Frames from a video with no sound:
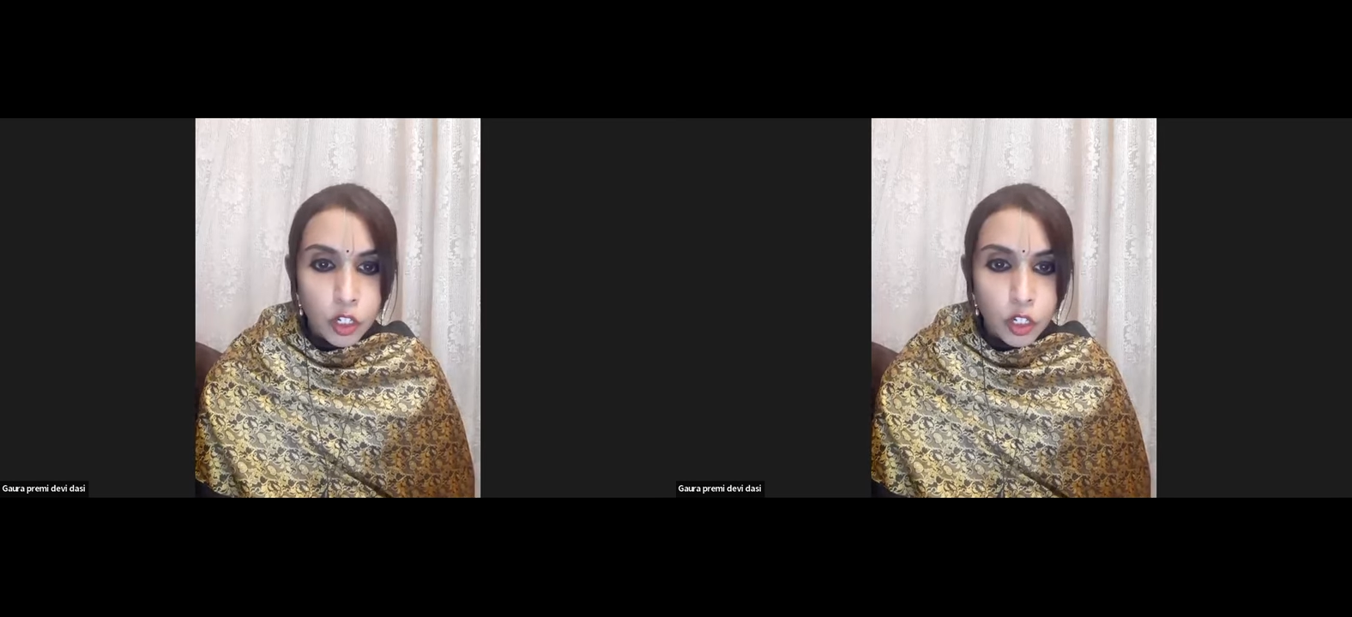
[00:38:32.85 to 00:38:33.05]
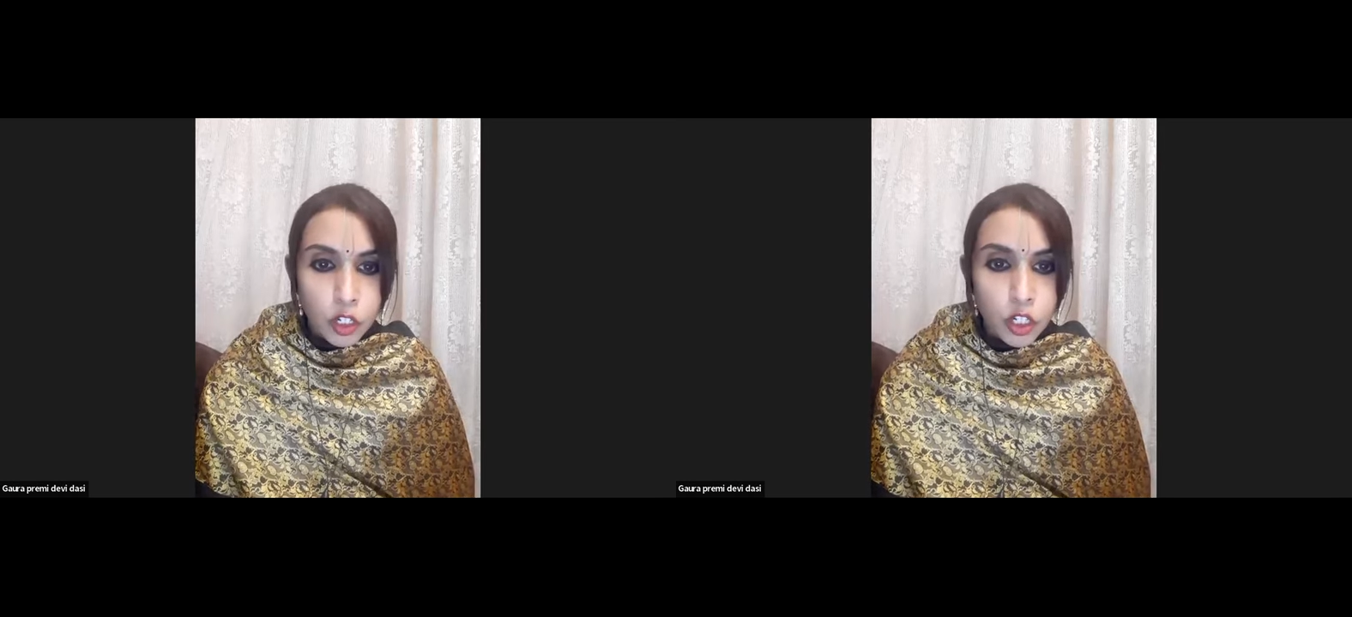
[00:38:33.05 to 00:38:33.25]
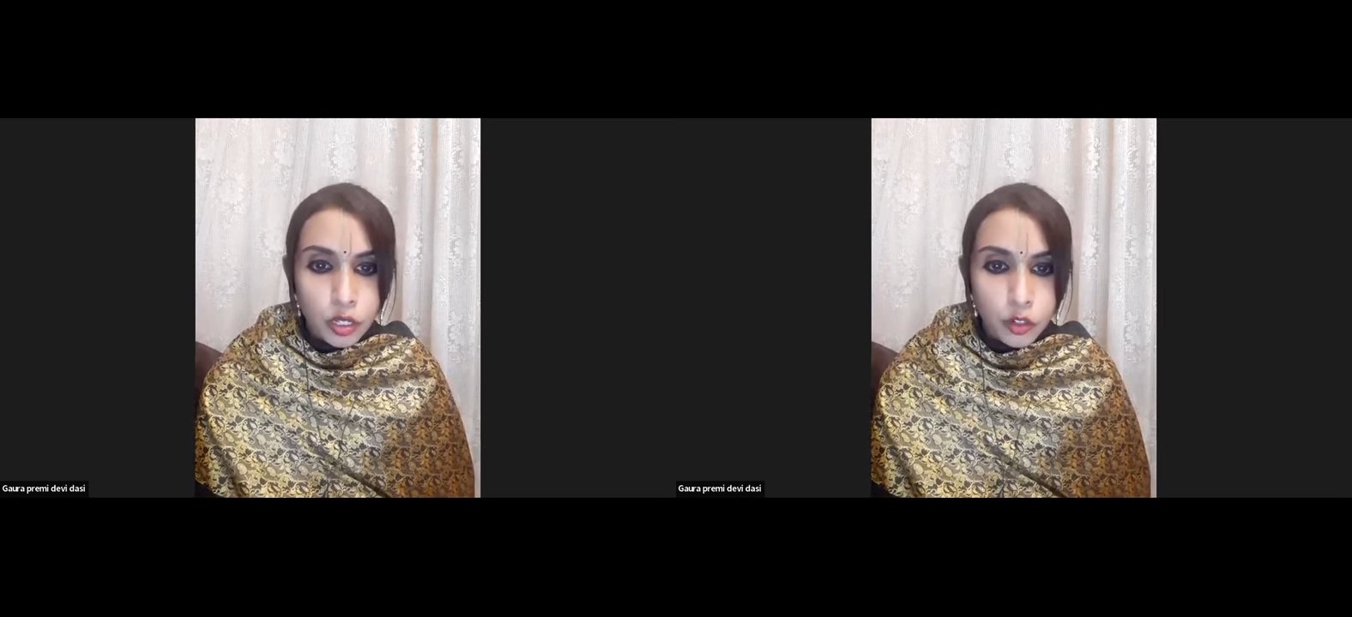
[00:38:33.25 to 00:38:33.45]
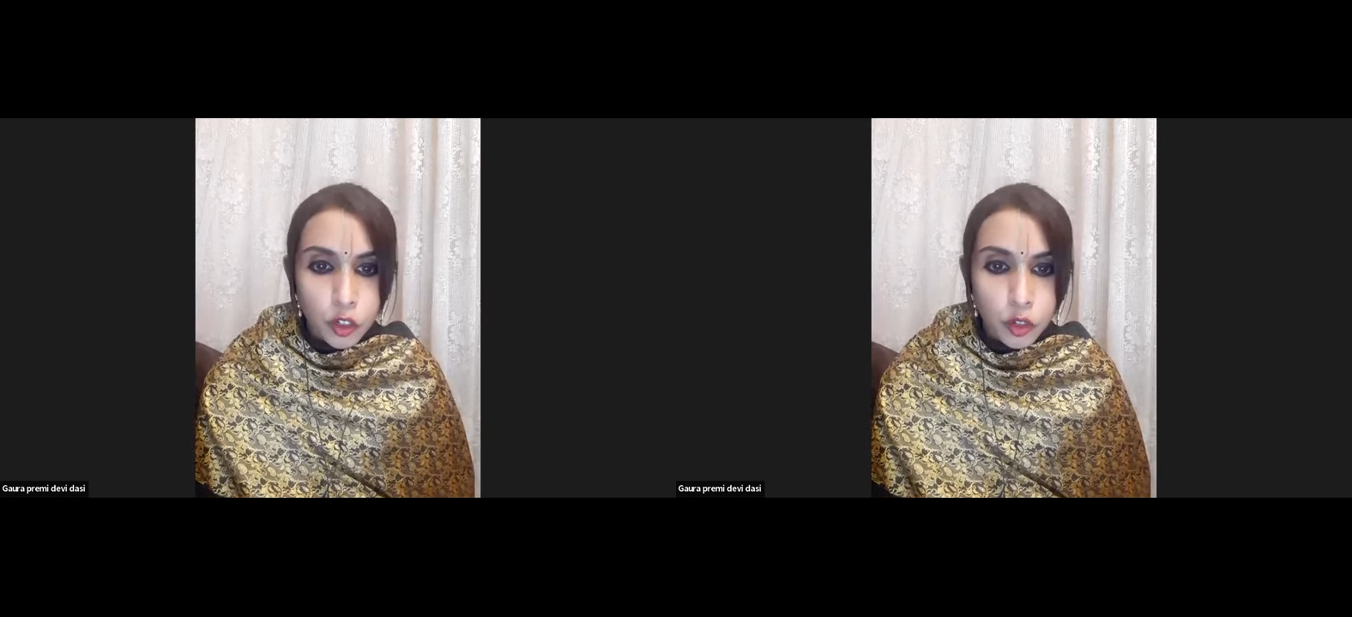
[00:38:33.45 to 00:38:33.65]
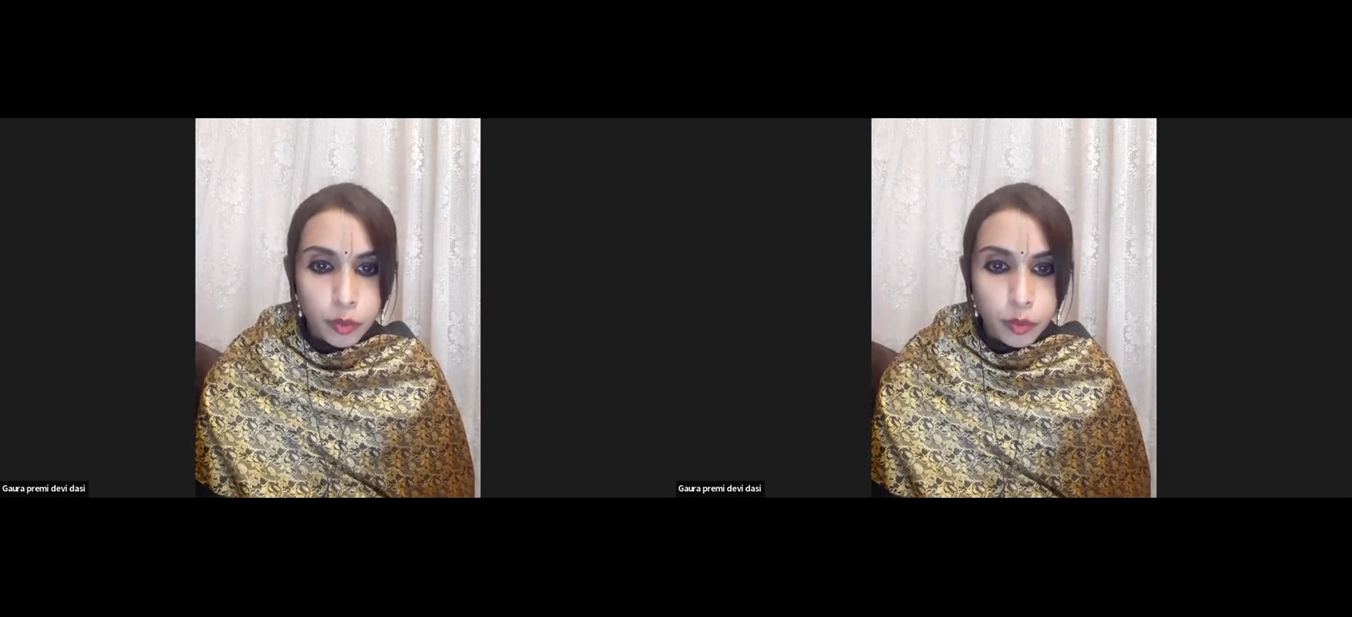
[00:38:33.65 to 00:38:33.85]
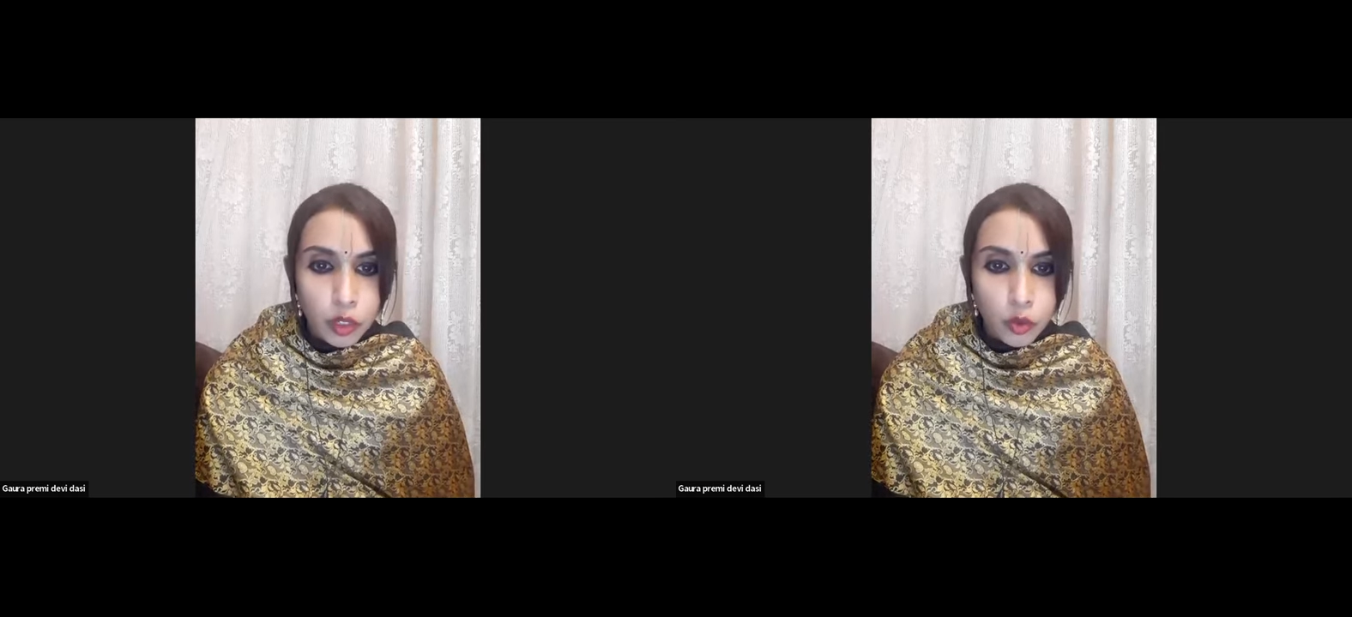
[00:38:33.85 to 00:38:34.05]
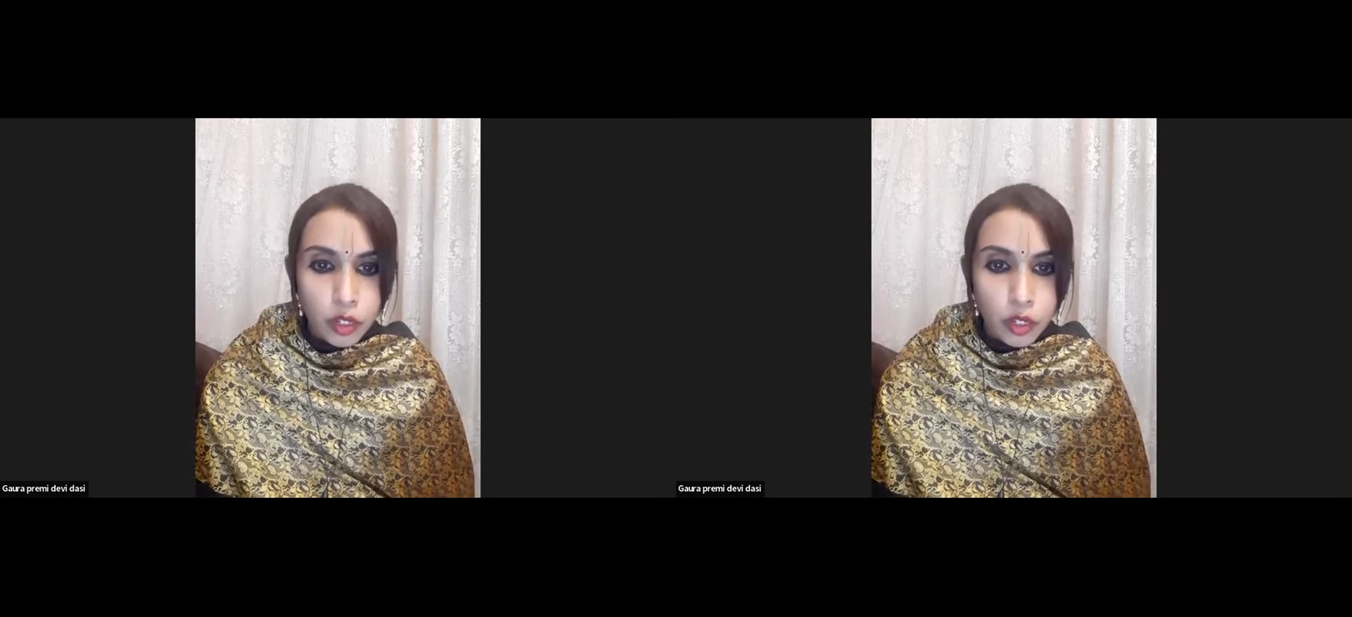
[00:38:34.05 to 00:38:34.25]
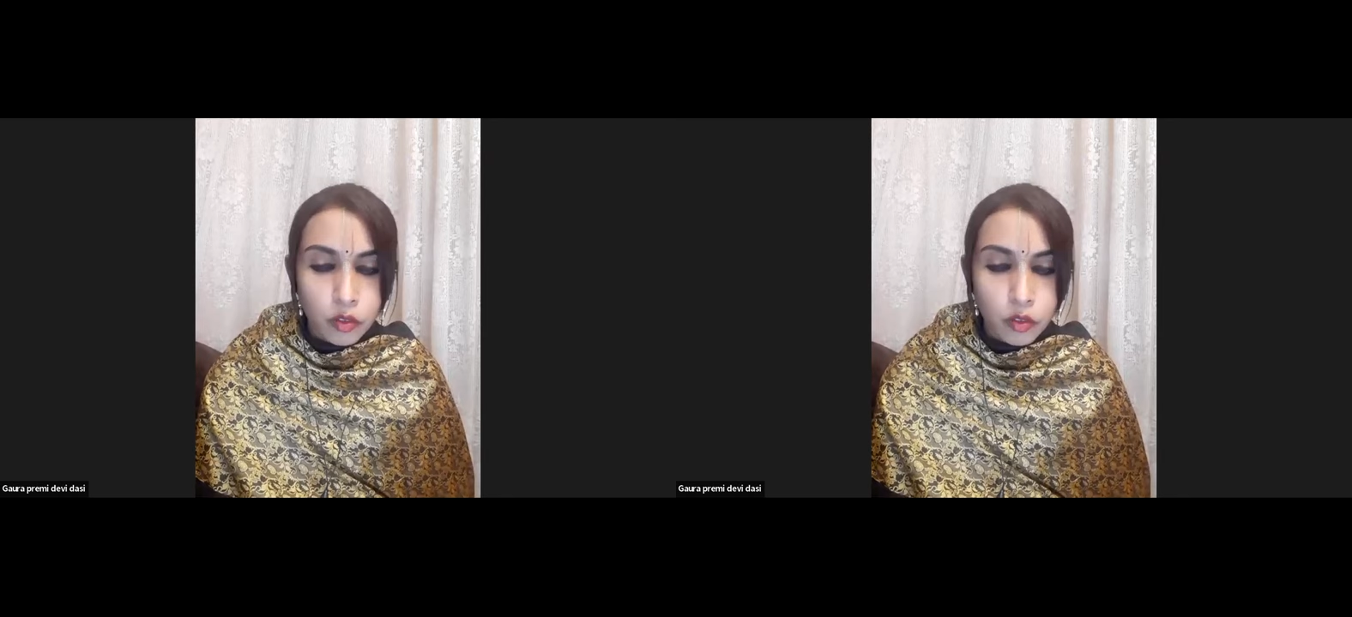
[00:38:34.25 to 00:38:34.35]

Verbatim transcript: Krishna should be known